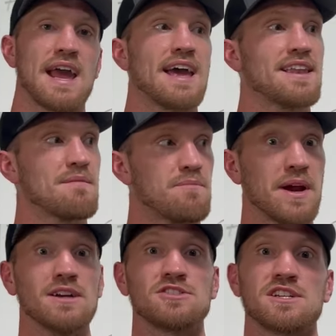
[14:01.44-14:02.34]
and
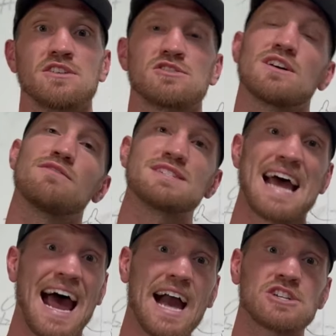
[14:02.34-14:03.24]
embarrassing yourself, is
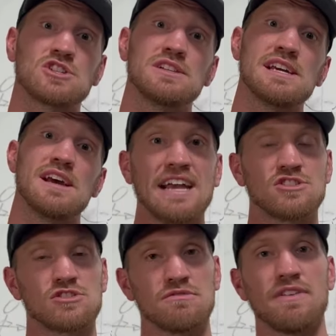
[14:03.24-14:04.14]
actually a
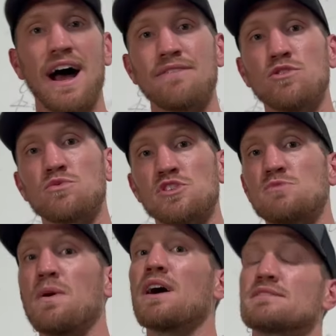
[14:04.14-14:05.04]
survival
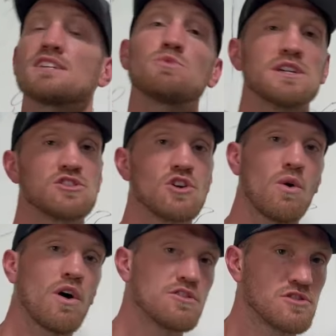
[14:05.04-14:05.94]
response. That's why it's so
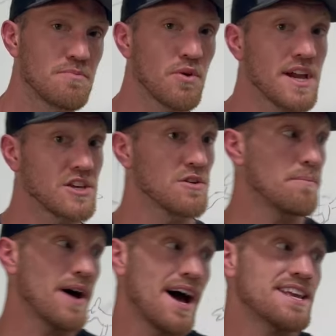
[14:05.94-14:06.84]
hard to break. Your
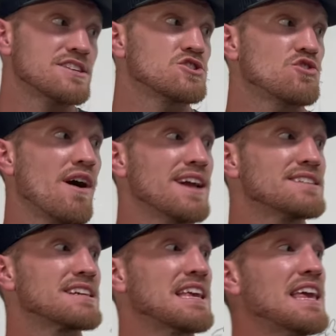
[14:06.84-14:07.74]
body is trying
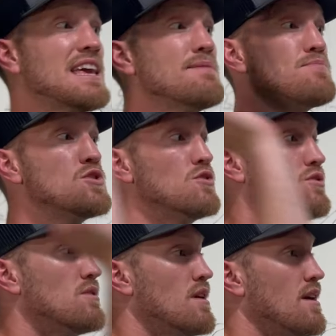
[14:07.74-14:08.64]
to keep
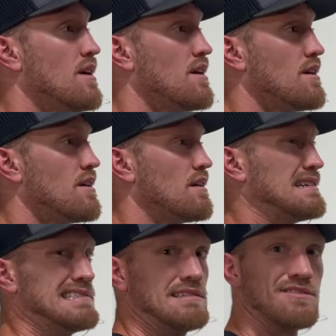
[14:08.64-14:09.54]
you
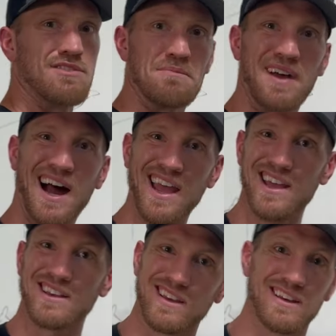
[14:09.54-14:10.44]
from
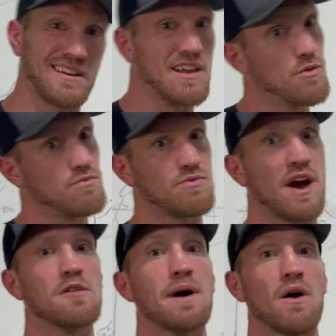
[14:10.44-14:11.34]
dying in a
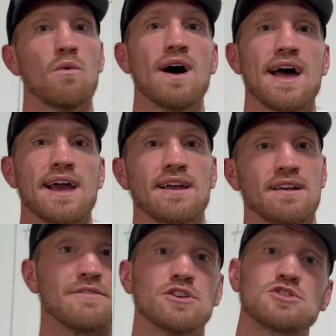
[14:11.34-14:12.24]
roundabout way.
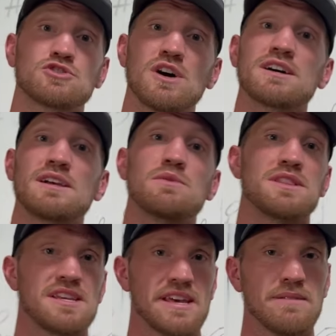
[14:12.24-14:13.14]
If you're struggling with
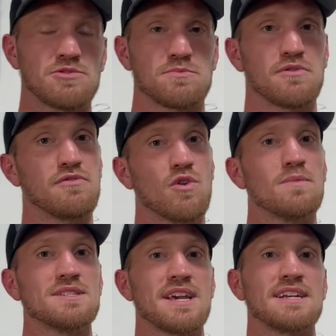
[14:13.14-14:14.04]
the yips or
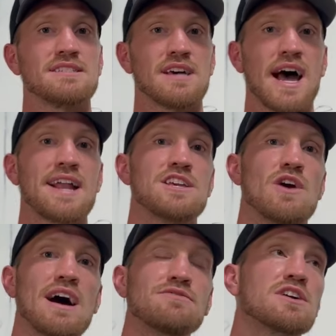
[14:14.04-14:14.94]
performance anxiety, you
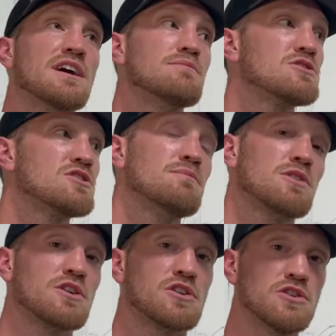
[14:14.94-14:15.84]
have to come to some
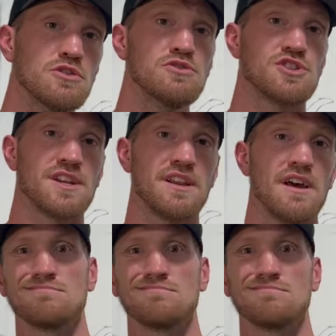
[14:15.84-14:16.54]
conclusion,